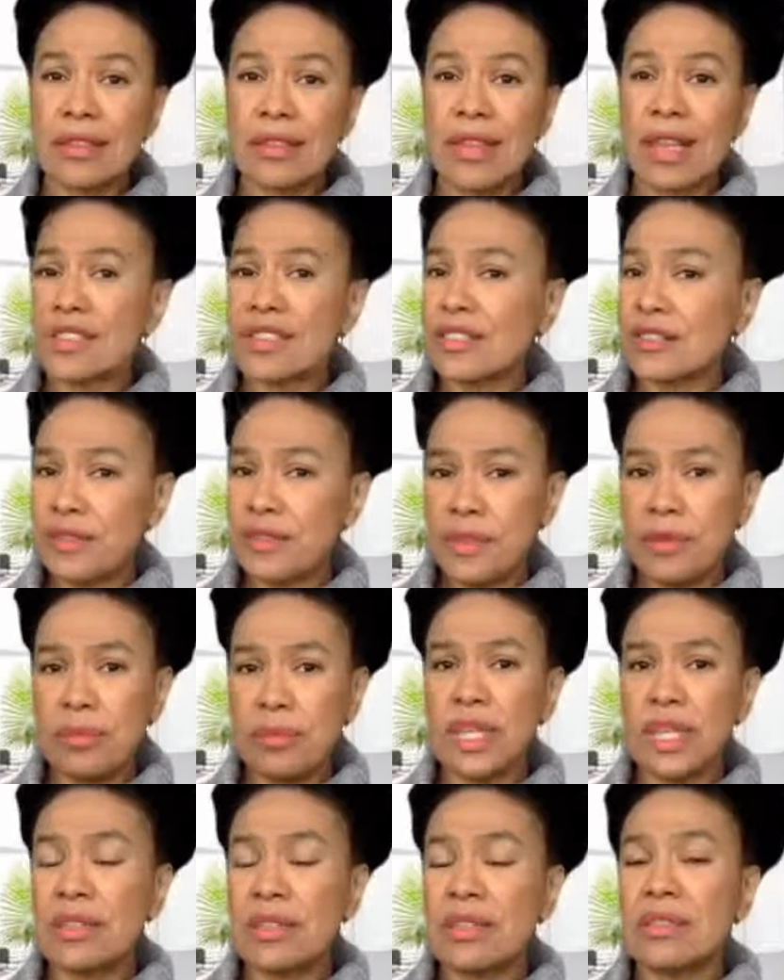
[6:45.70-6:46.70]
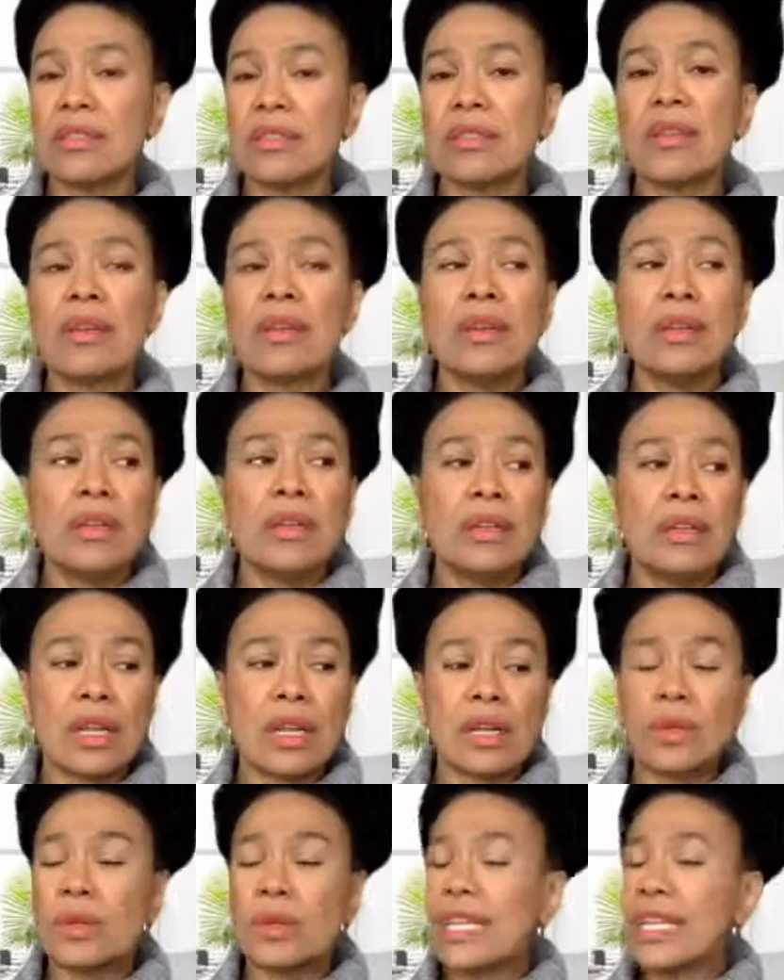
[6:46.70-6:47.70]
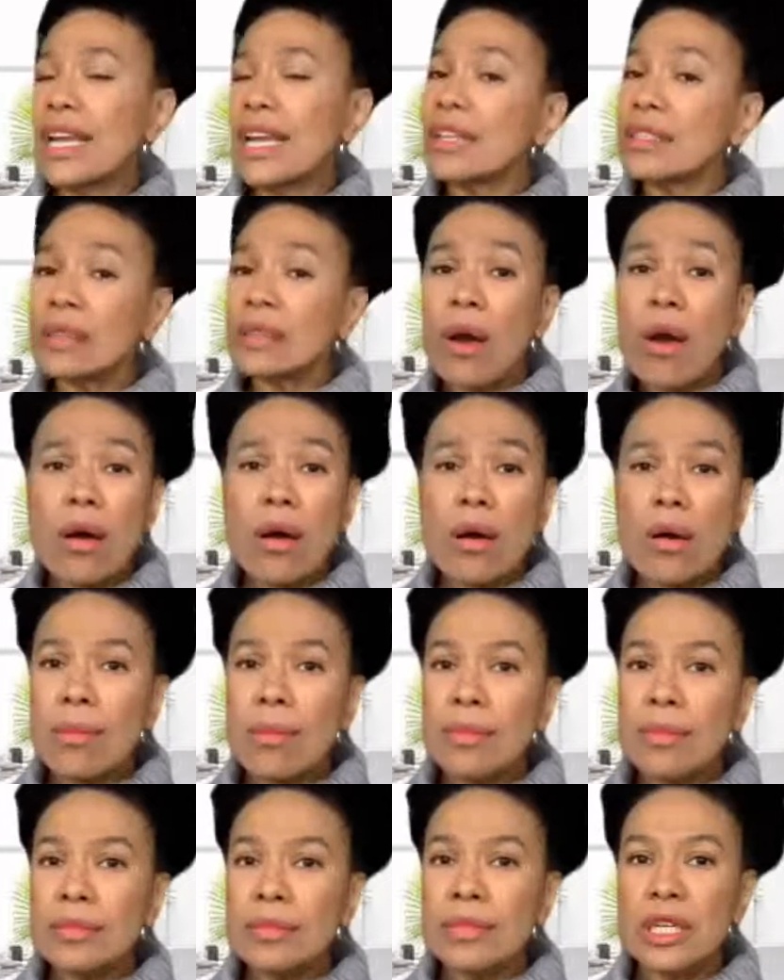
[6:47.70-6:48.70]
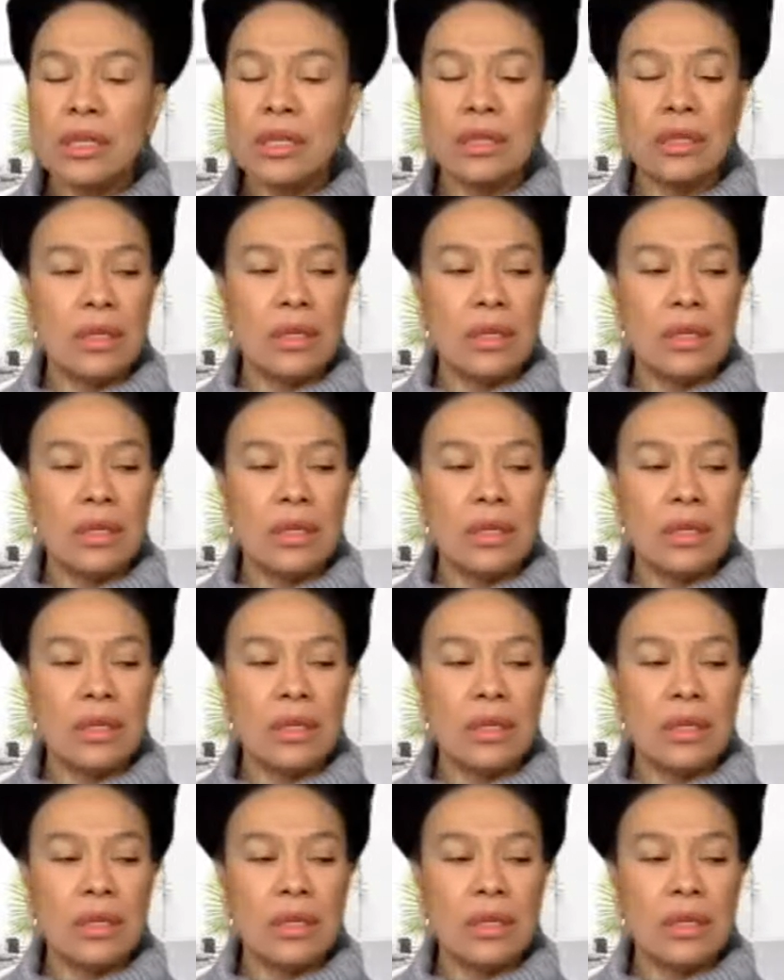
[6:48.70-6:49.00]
as females, not only at home,